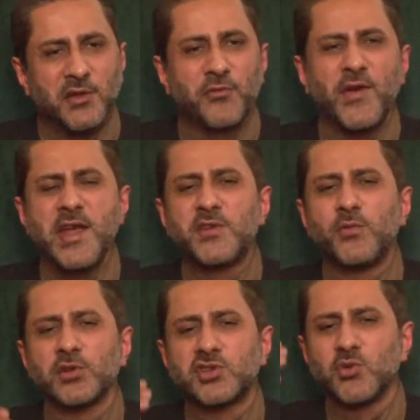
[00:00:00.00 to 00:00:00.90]
the
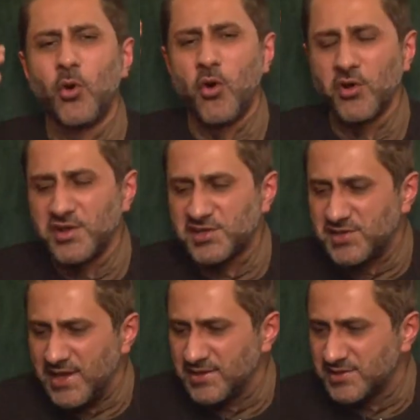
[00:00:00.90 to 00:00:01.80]
fateful sword
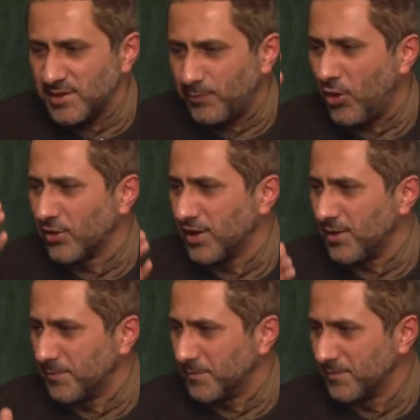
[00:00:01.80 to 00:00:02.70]
descends upon
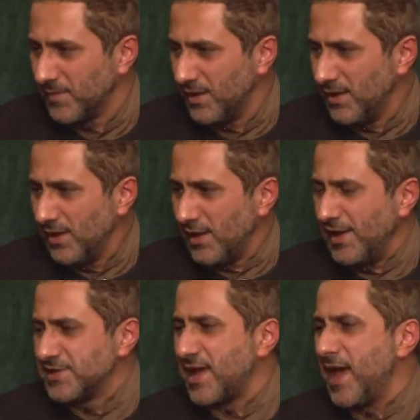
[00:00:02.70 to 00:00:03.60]
him.
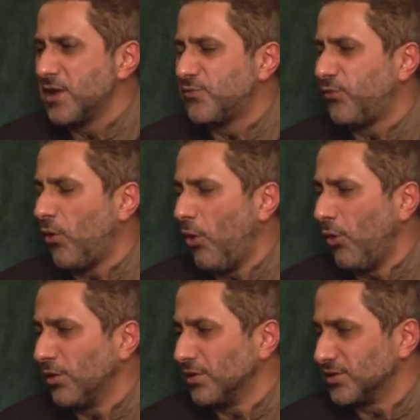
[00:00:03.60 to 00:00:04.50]
His head
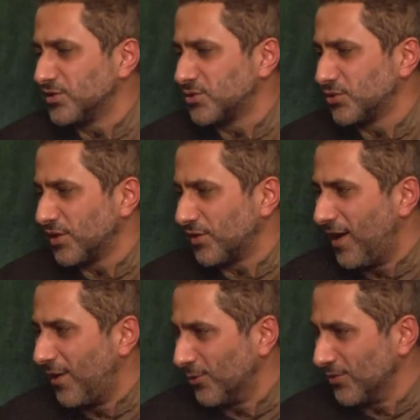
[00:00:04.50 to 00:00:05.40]
falls to the
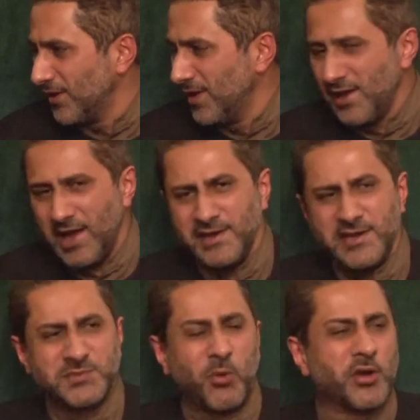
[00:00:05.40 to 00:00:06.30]
ground and
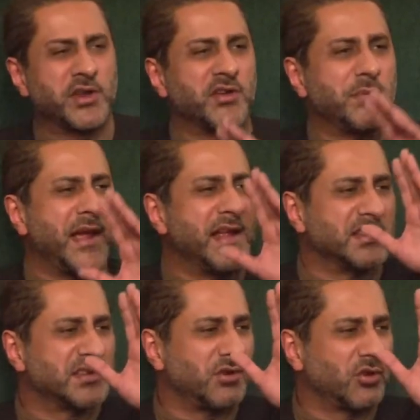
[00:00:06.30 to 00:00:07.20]
his body
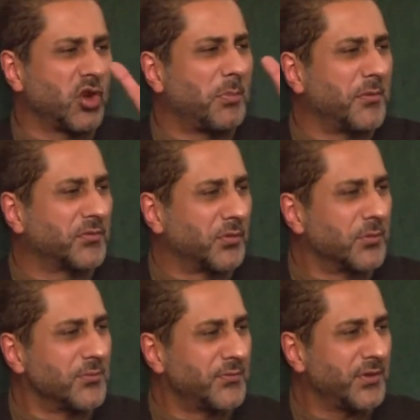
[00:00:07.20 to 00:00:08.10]
remains on top of the
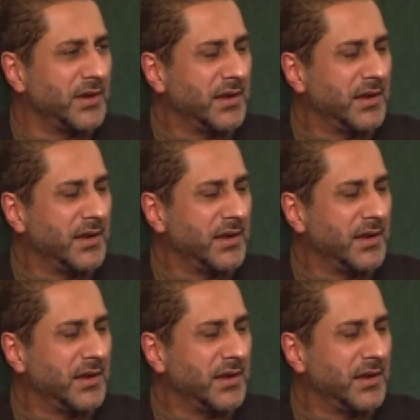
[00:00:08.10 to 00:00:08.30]
roof.